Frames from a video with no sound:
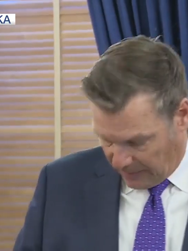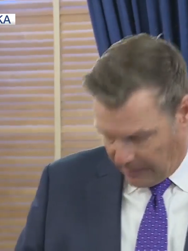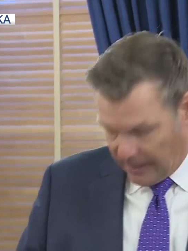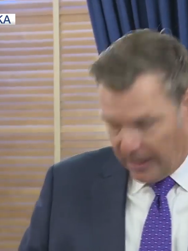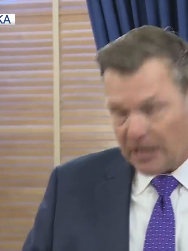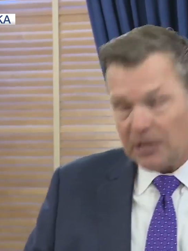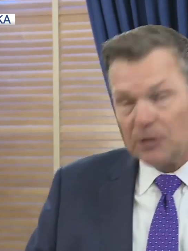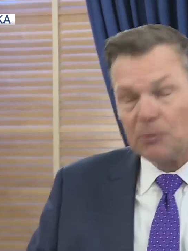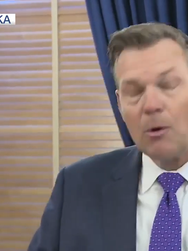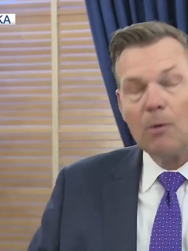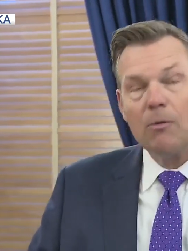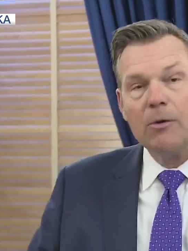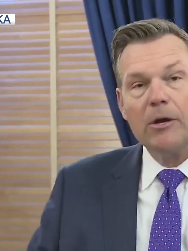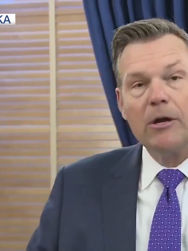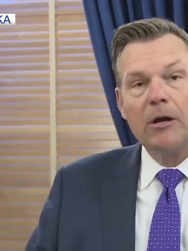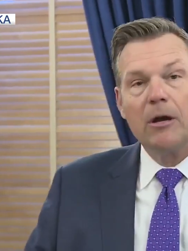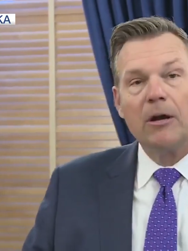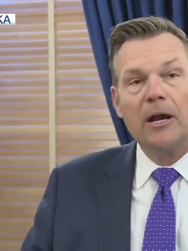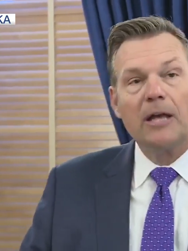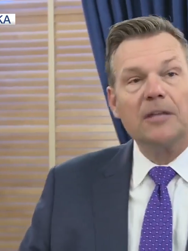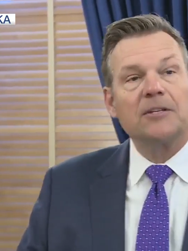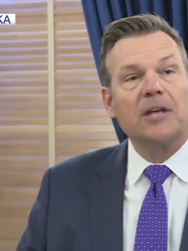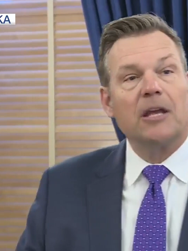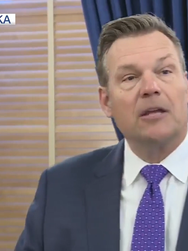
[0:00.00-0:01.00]
That is what we
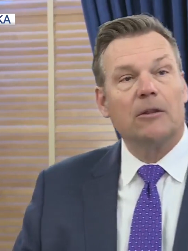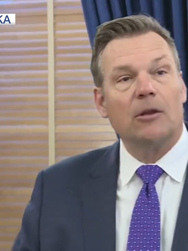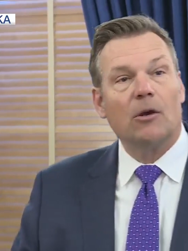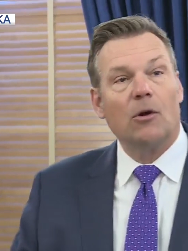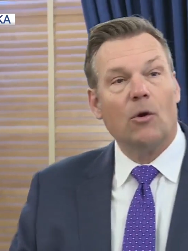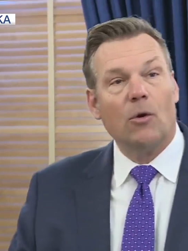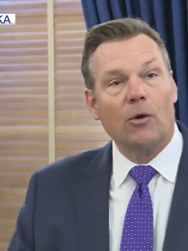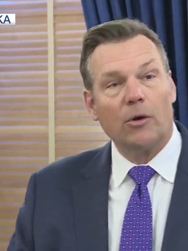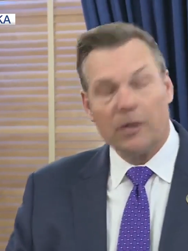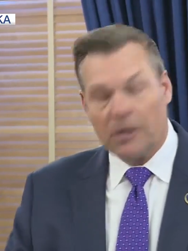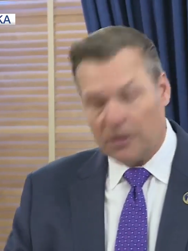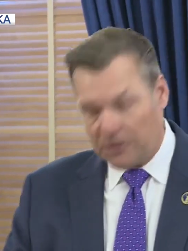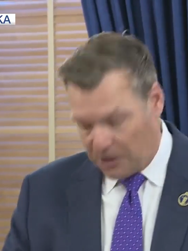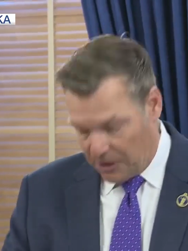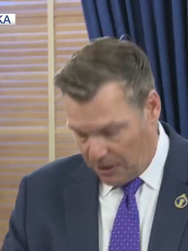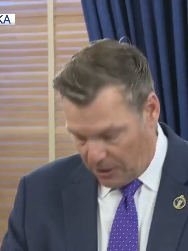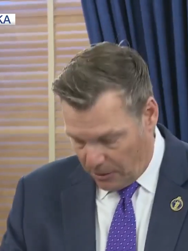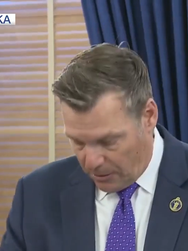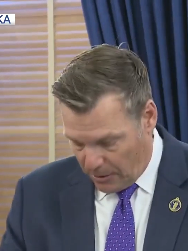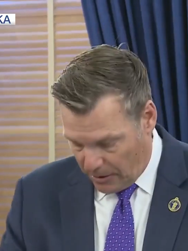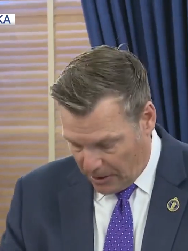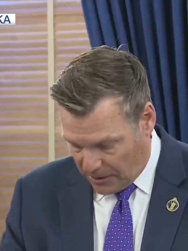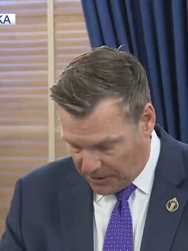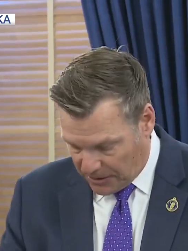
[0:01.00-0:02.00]
are asking the court to
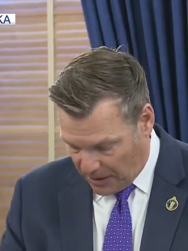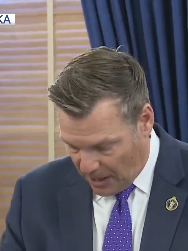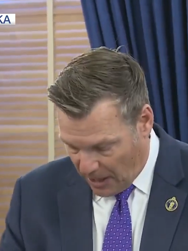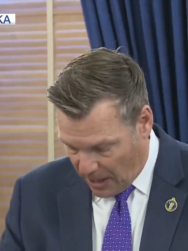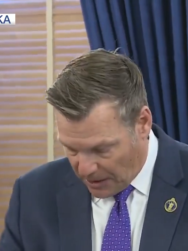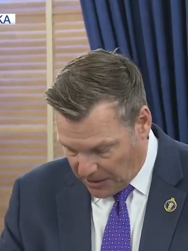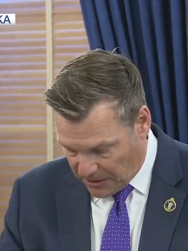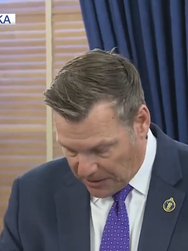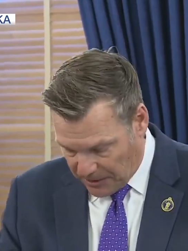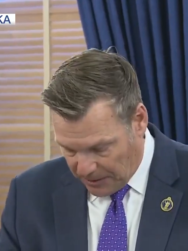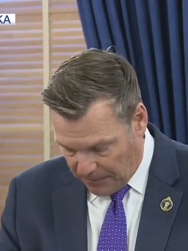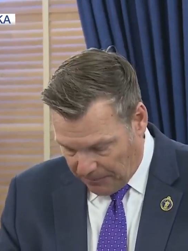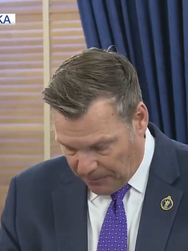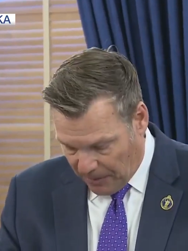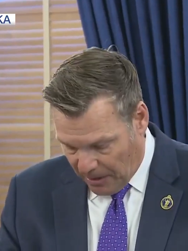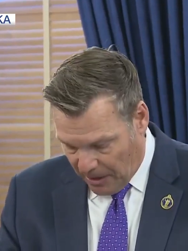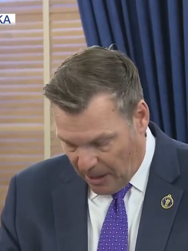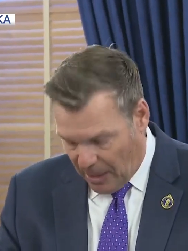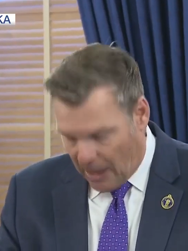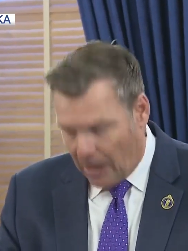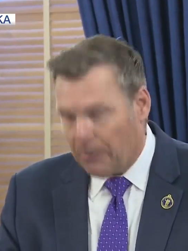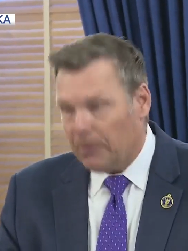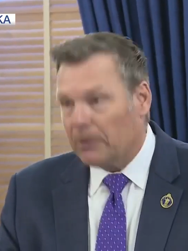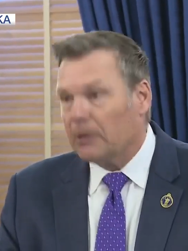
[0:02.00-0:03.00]
do in this case,
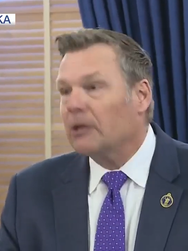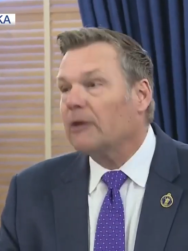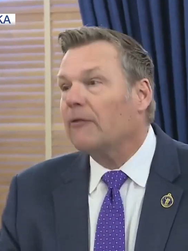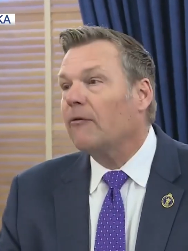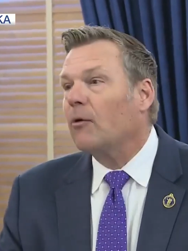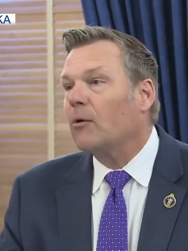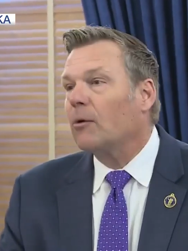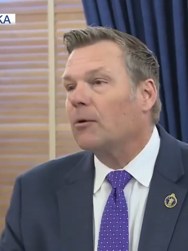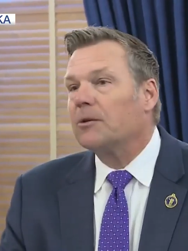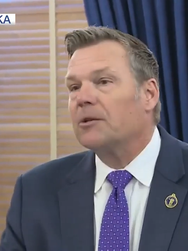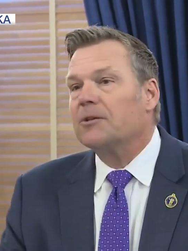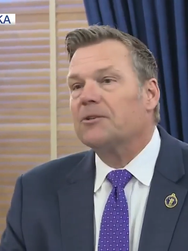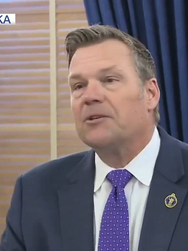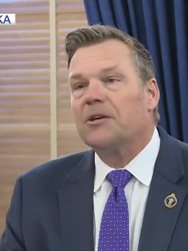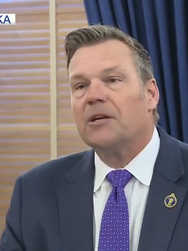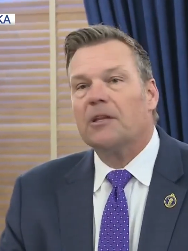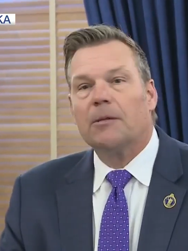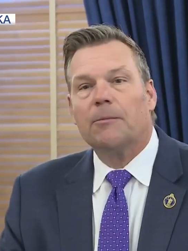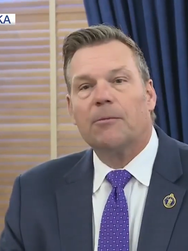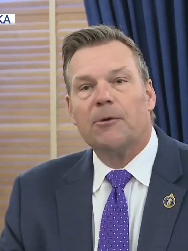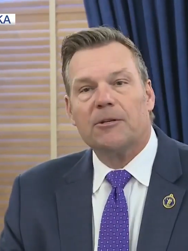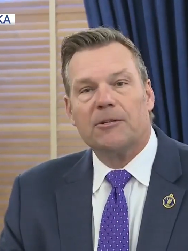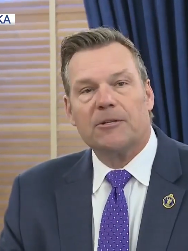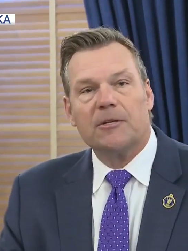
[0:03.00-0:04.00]
and we look forward to
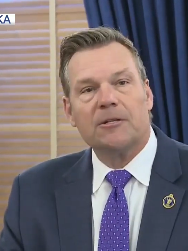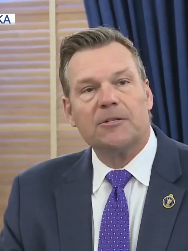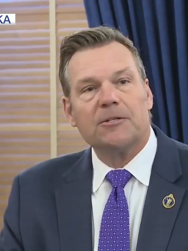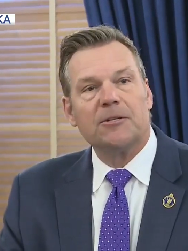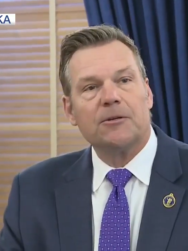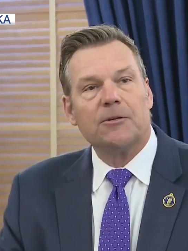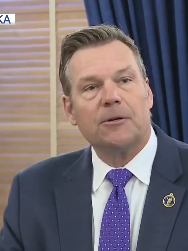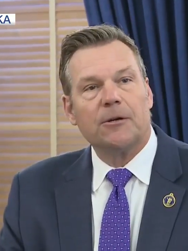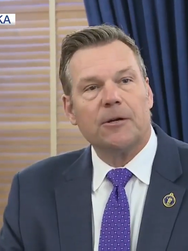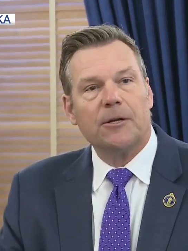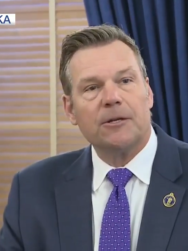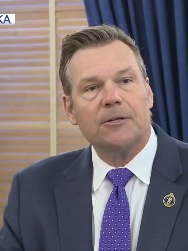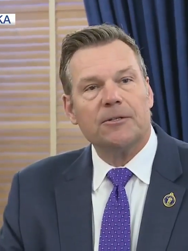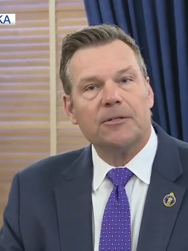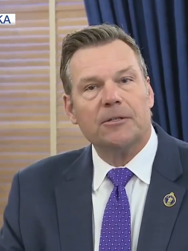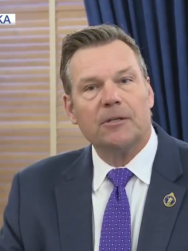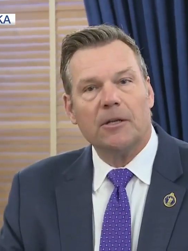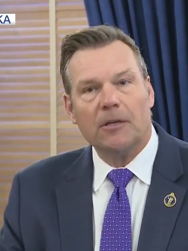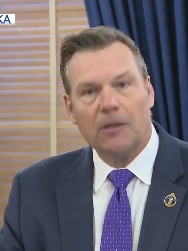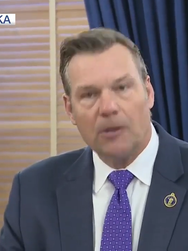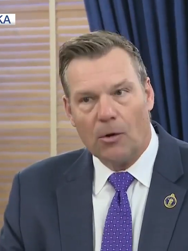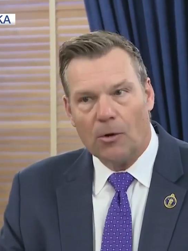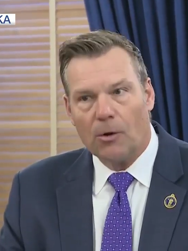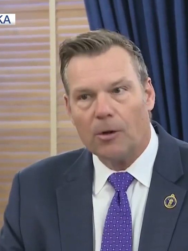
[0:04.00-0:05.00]
seeing the president's
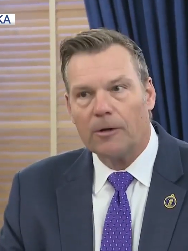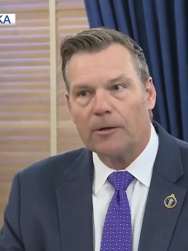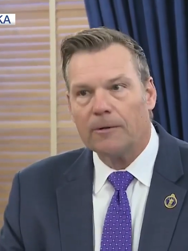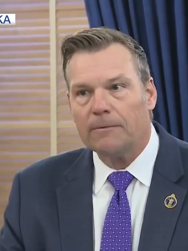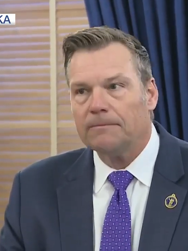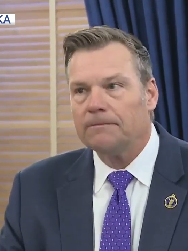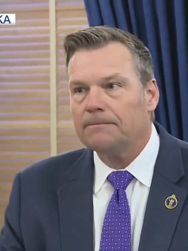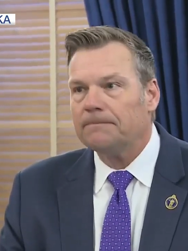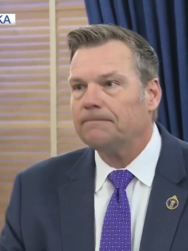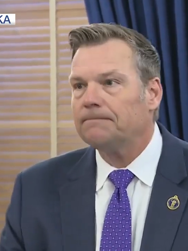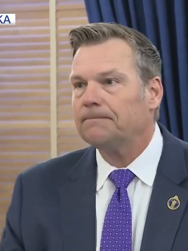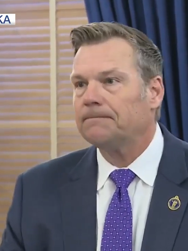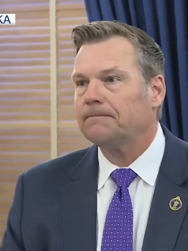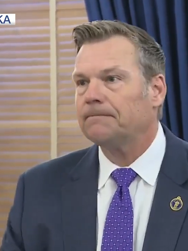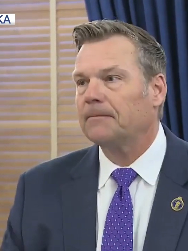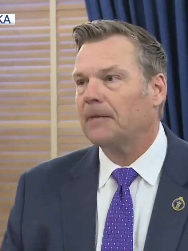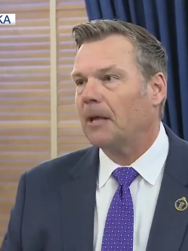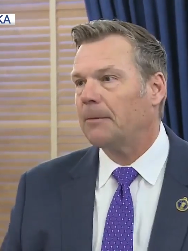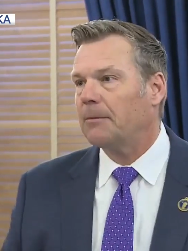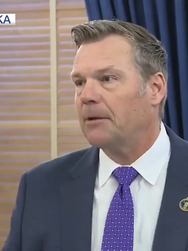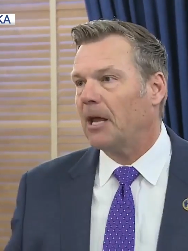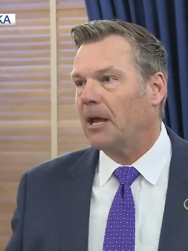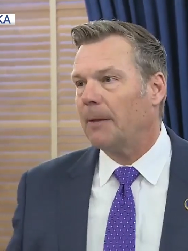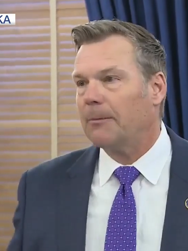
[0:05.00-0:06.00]
attorneys in court.
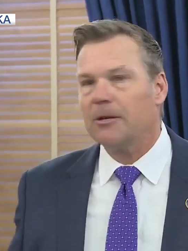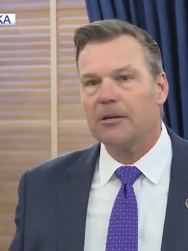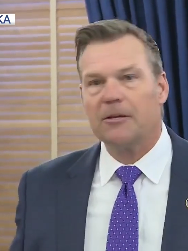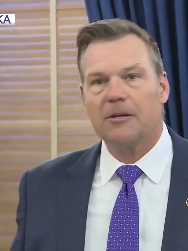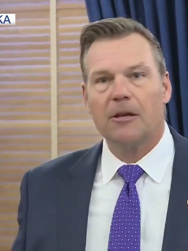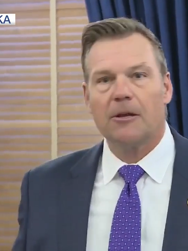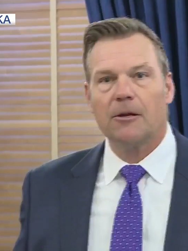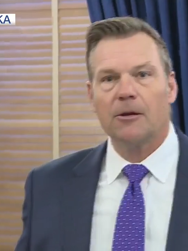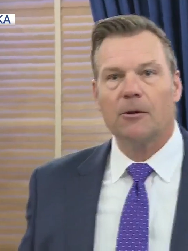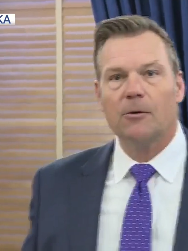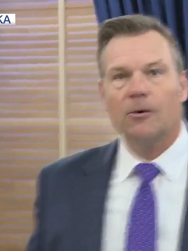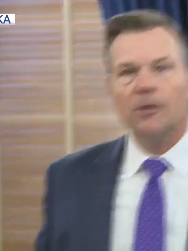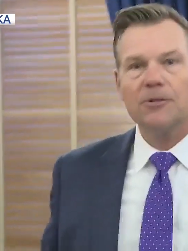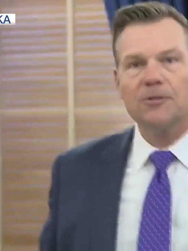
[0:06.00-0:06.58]
I'd be happy to take your